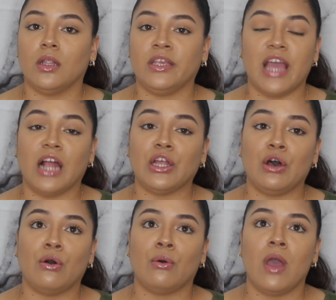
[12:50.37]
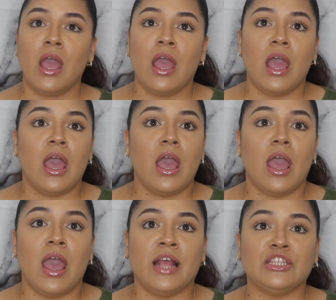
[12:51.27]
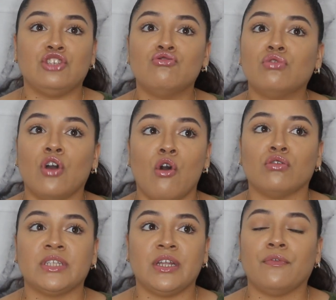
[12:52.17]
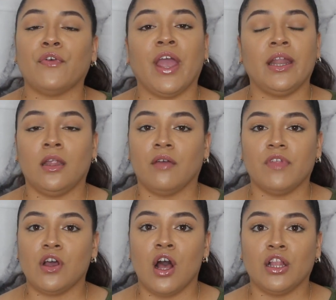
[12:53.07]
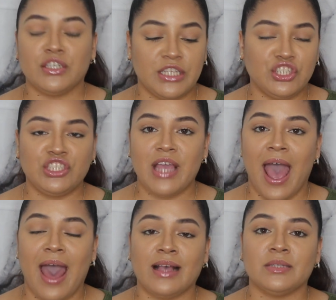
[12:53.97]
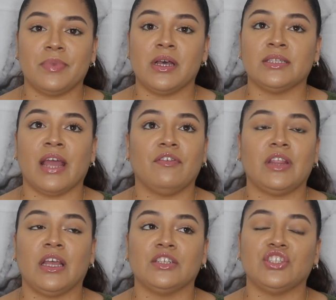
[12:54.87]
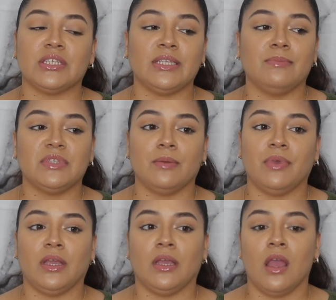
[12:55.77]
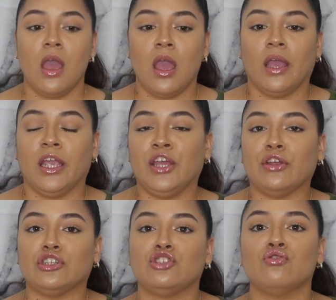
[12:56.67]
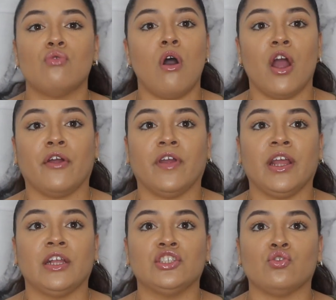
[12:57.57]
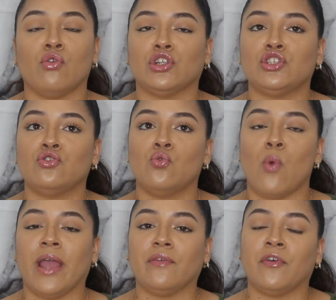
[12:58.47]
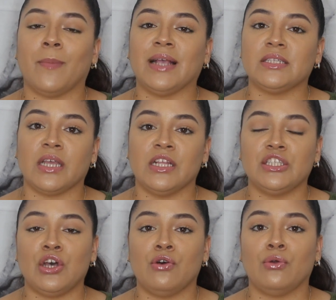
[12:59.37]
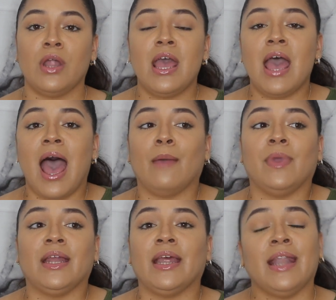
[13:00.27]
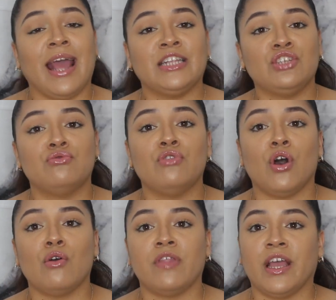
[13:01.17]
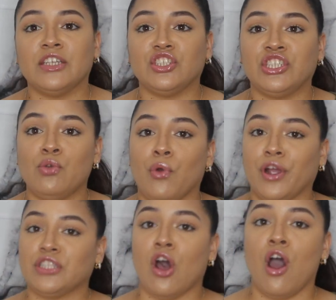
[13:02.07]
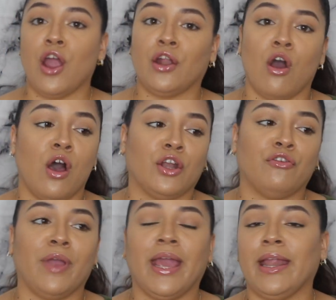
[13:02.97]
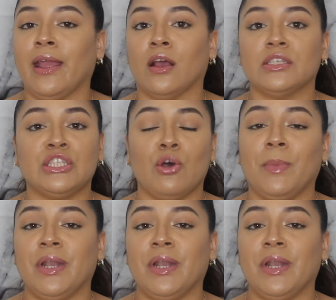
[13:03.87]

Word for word: yellow and too golden for any of the colors that she has, because everything is just seems to be either too orange or too white for my skin tone. I mean, and I do know that she worked hard on creating so